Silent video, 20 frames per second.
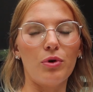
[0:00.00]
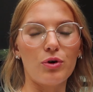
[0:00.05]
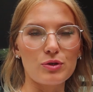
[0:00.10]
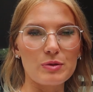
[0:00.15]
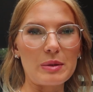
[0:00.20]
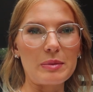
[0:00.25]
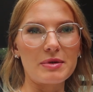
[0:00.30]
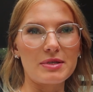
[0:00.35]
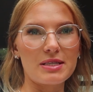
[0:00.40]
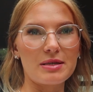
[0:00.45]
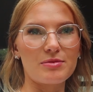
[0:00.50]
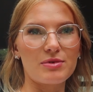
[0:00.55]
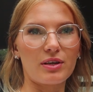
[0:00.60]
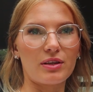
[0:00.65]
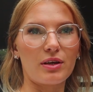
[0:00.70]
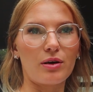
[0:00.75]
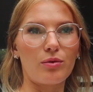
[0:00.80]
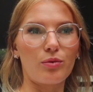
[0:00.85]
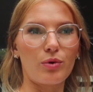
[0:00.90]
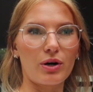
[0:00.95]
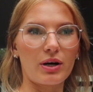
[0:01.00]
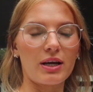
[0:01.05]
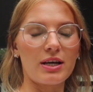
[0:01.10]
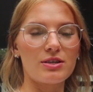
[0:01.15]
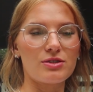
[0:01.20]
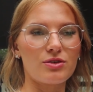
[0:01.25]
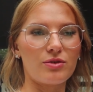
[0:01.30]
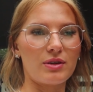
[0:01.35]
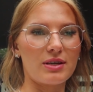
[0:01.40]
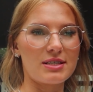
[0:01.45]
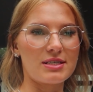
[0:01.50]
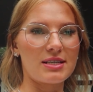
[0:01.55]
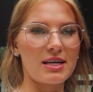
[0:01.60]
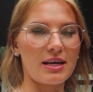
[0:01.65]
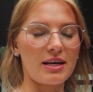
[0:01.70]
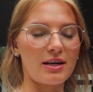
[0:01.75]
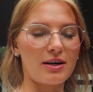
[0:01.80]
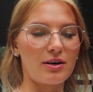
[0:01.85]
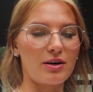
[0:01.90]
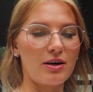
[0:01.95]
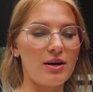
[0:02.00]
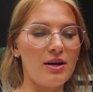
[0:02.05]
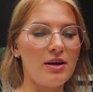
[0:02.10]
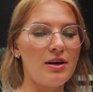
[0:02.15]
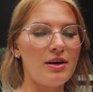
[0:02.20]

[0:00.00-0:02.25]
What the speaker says: Most people seems like they're working, so they stay here.